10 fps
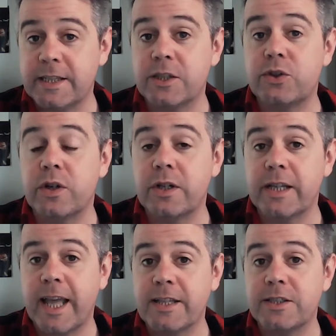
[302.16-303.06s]
the
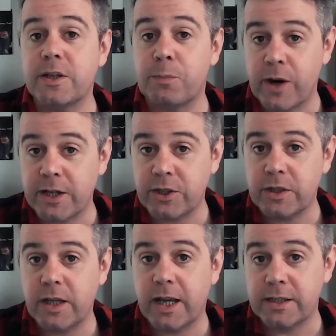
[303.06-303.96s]
struggle against
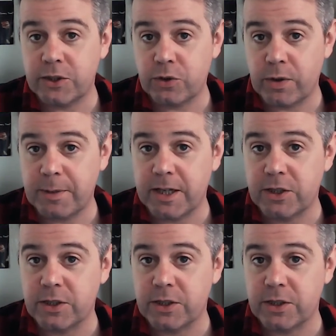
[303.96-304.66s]
oppression and discrimination.